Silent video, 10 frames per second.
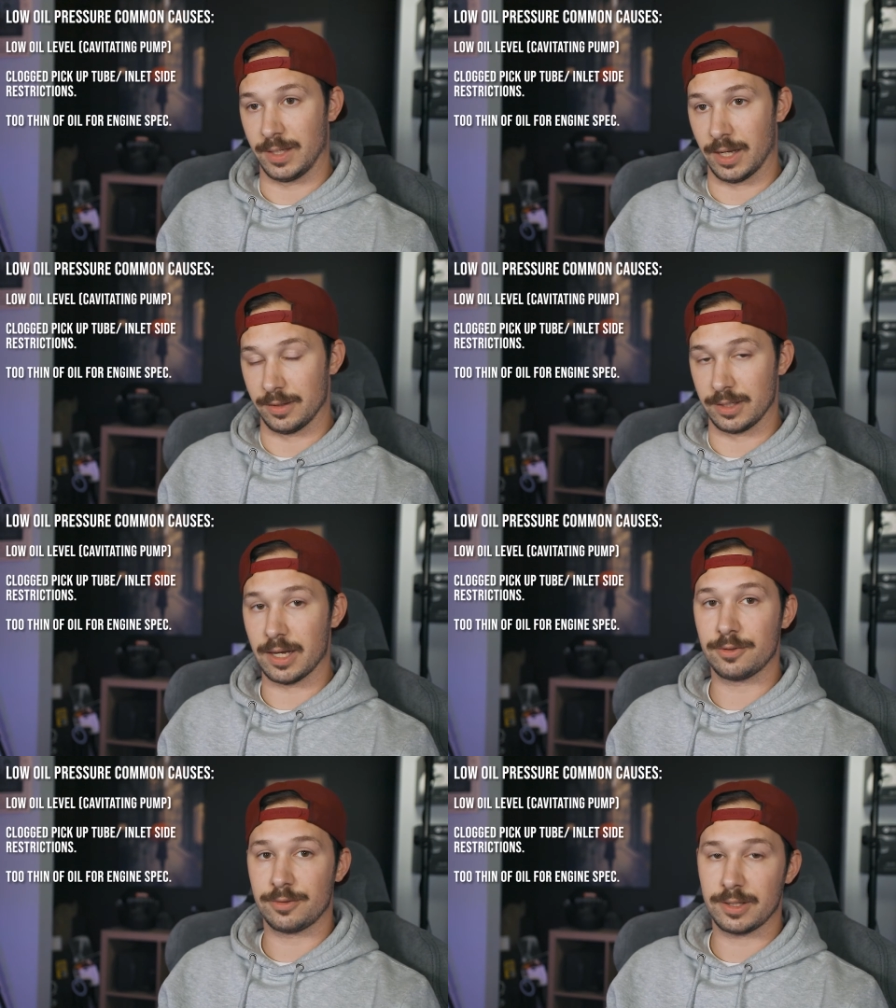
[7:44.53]
The
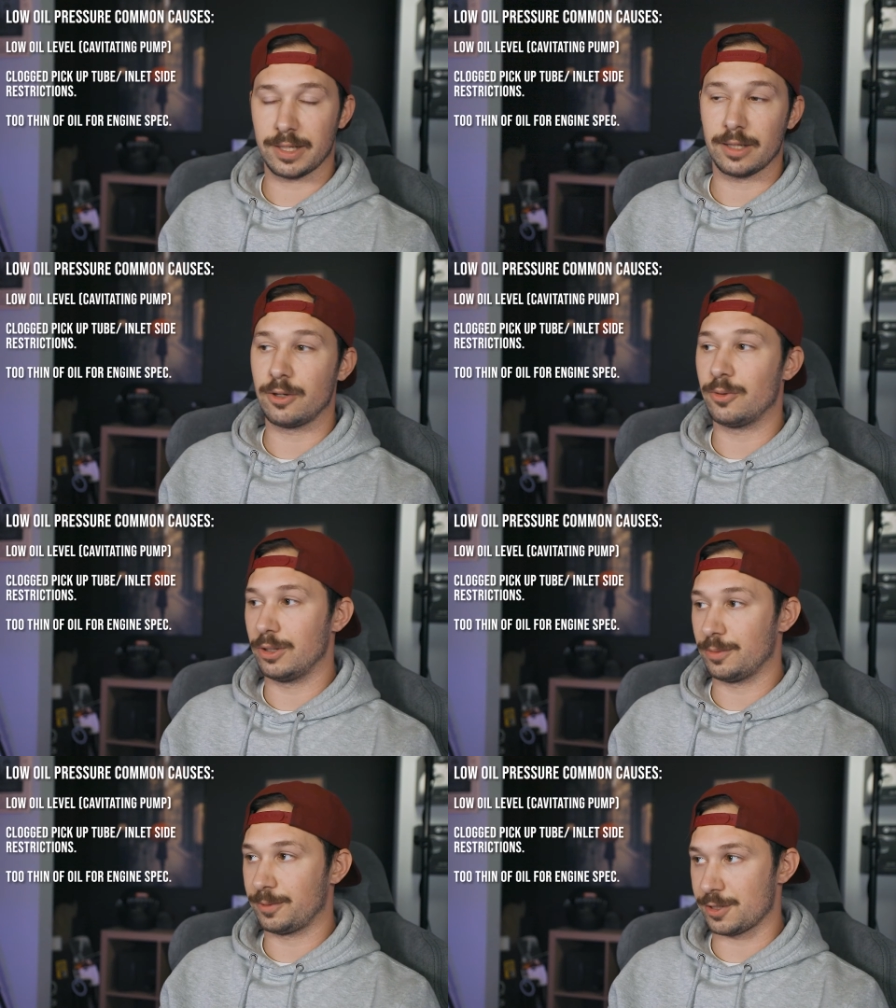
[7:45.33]
other thing that low
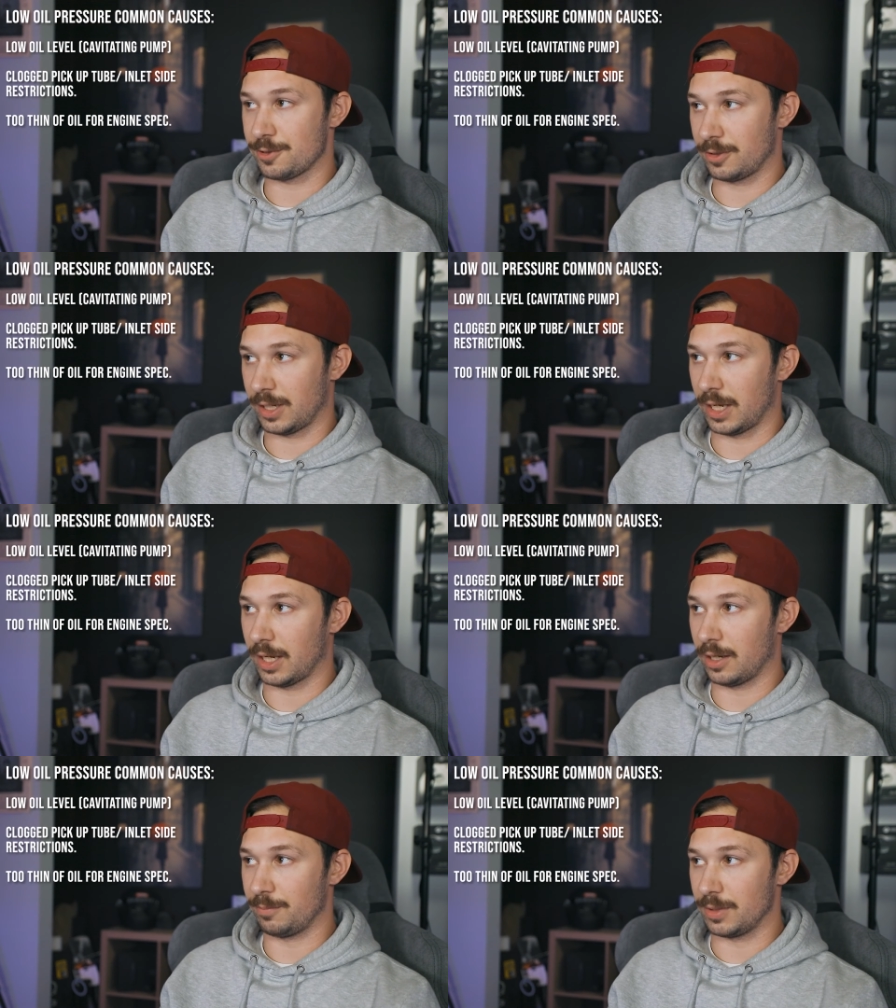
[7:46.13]
oil pressure can